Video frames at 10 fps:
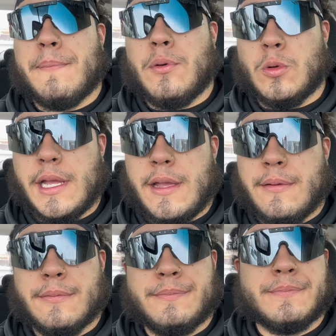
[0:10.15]
pull day,
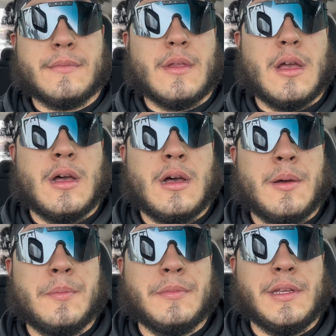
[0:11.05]

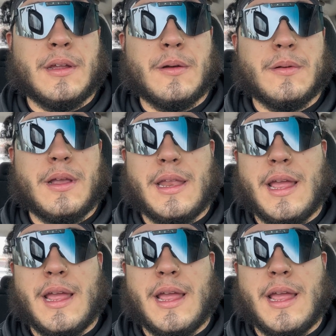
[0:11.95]
and